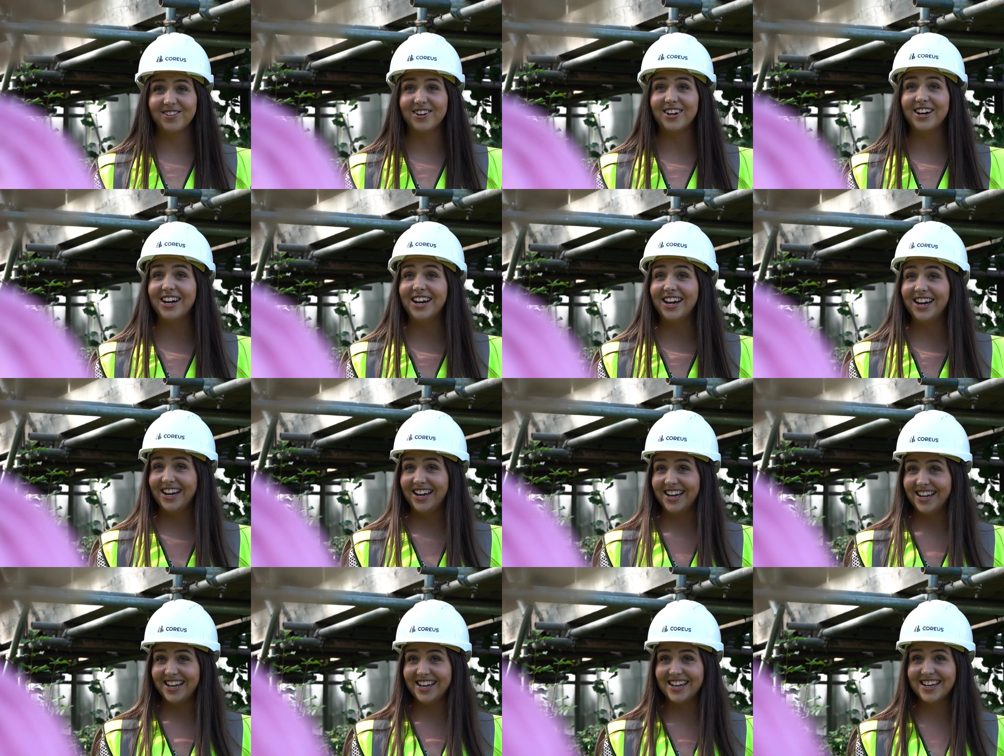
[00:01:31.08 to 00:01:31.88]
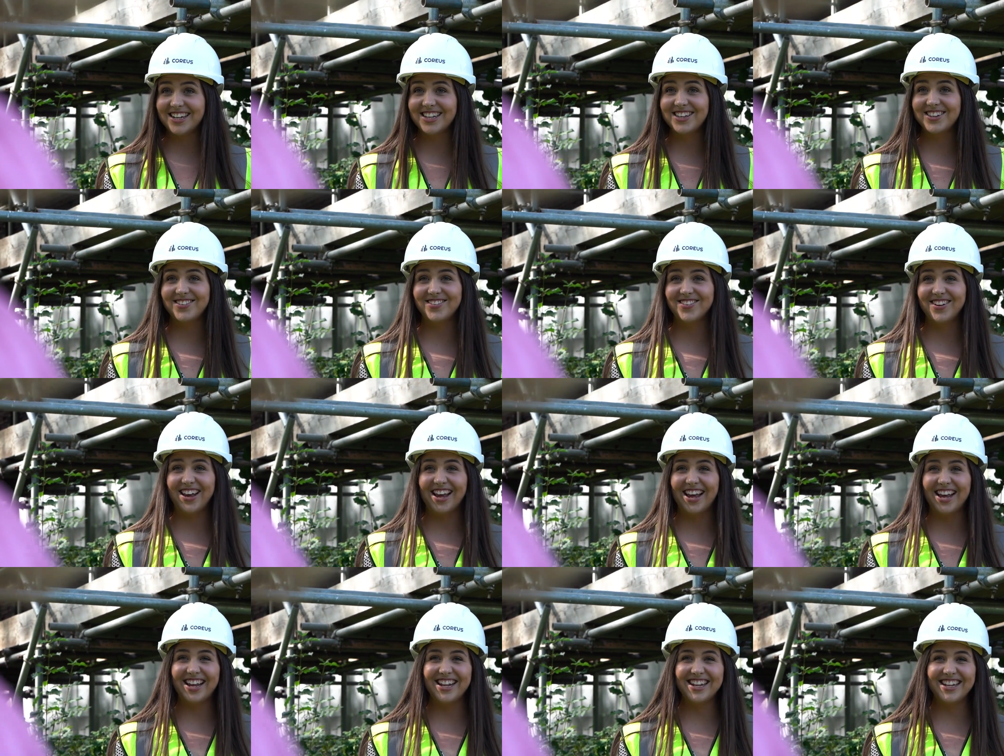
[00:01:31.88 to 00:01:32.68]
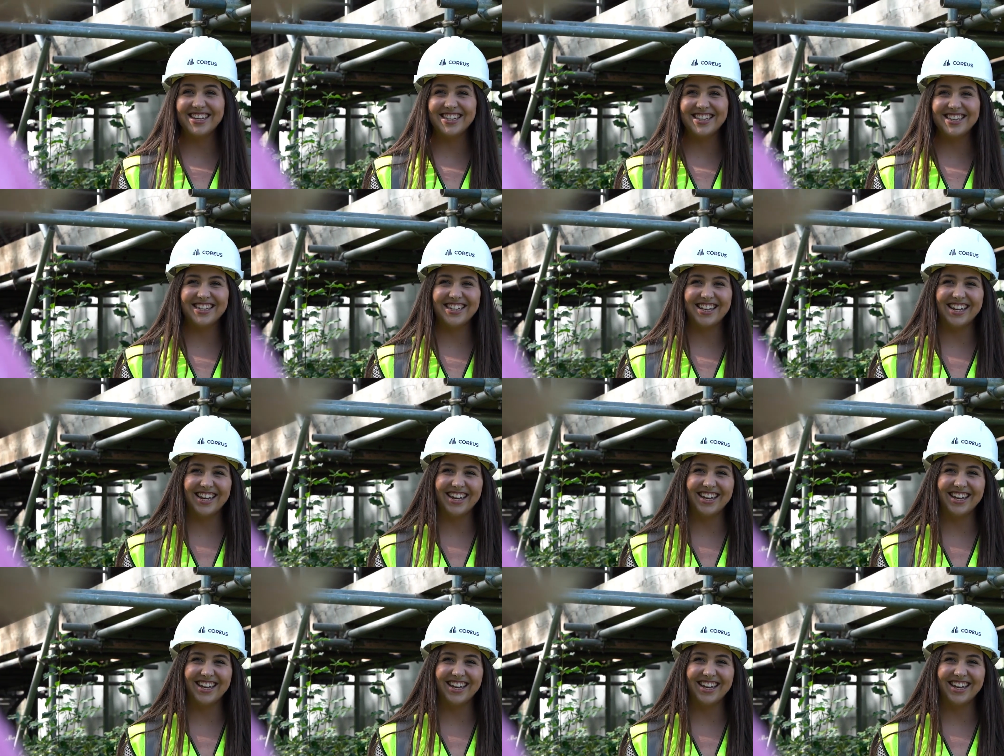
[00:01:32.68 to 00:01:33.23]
something new to learn and every day it's different.